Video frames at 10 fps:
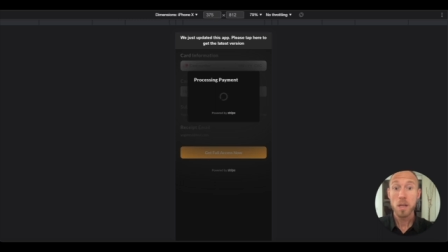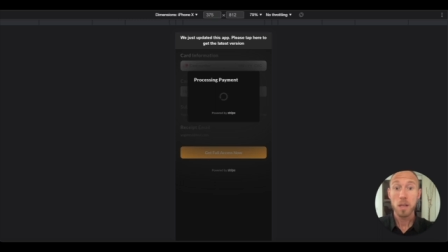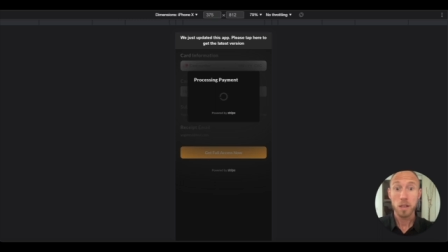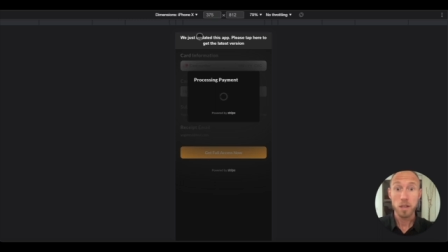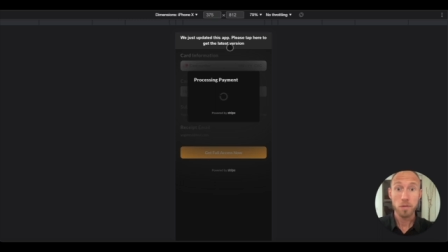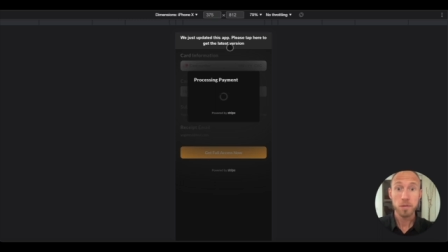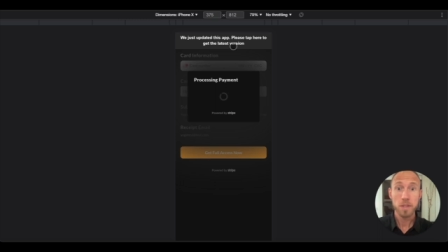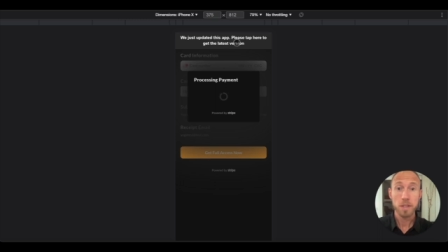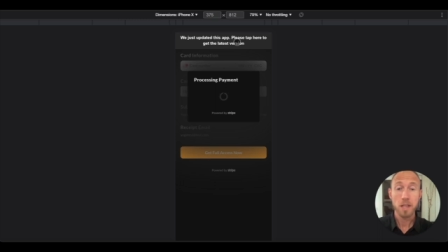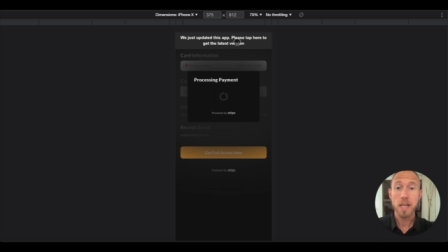You know,
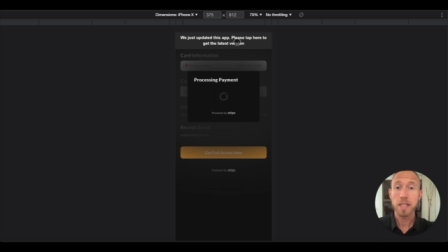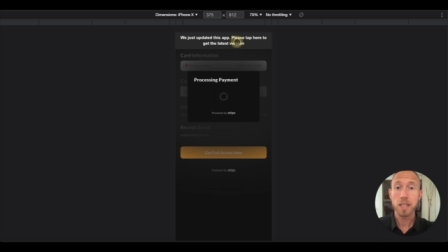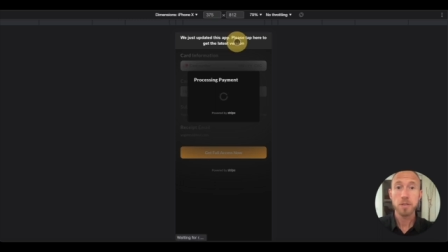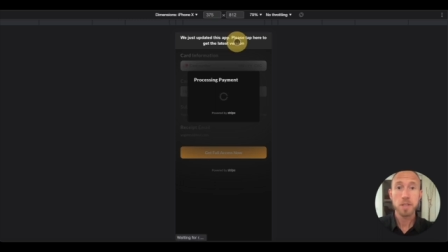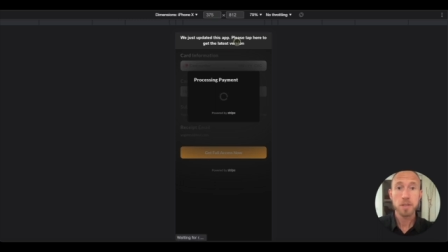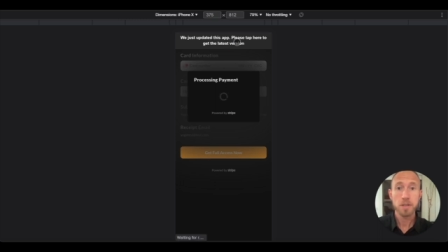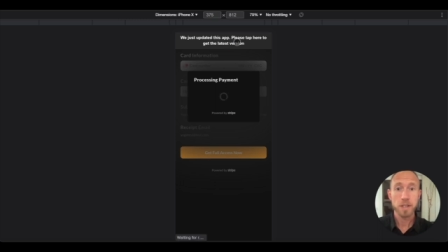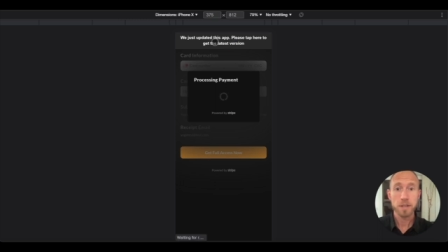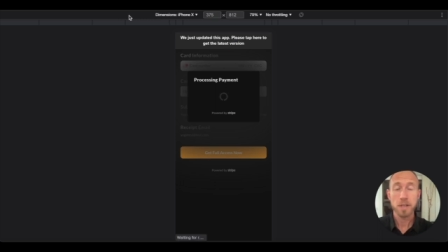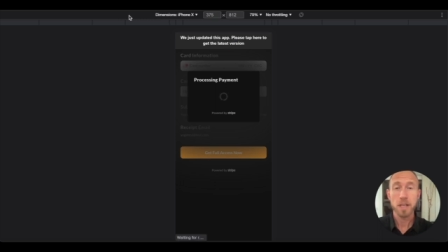there's a lot that goes into
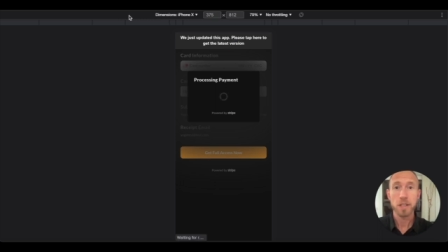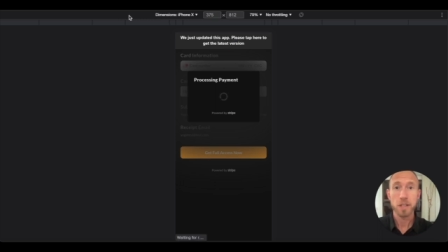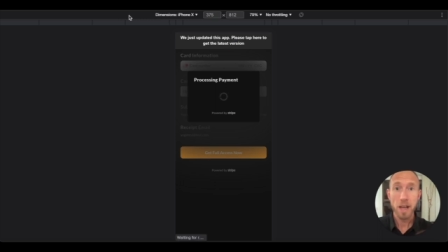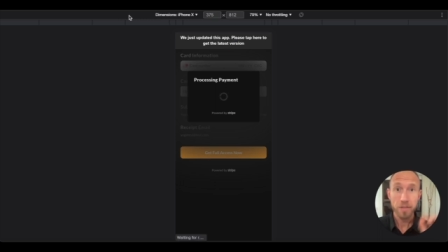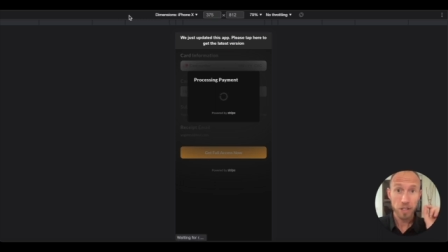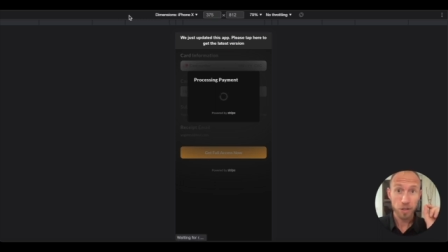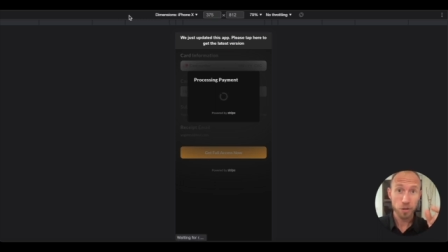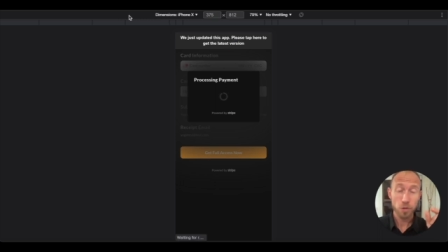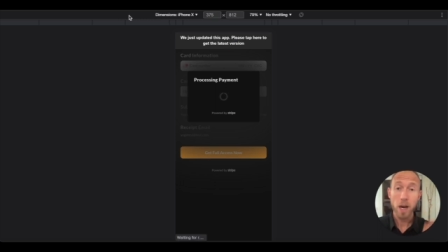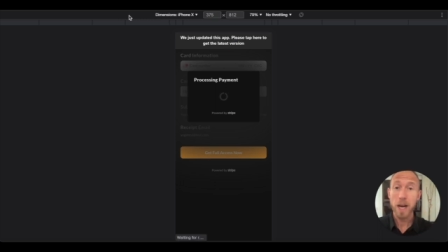this, uh, having your
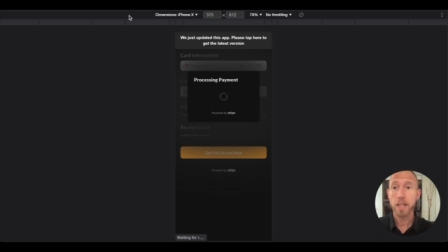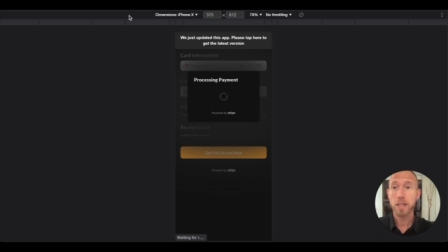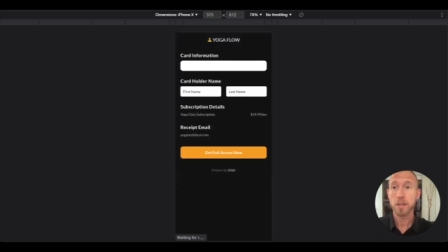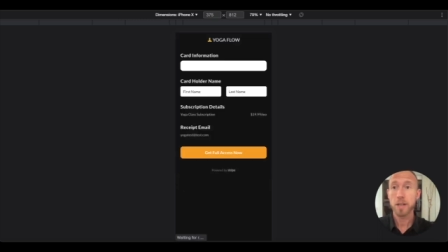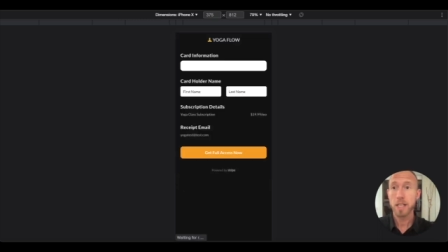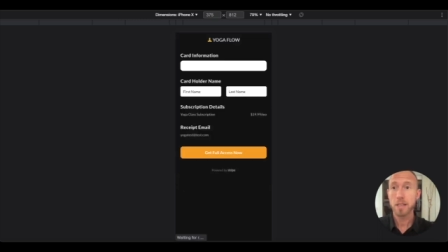UI correct,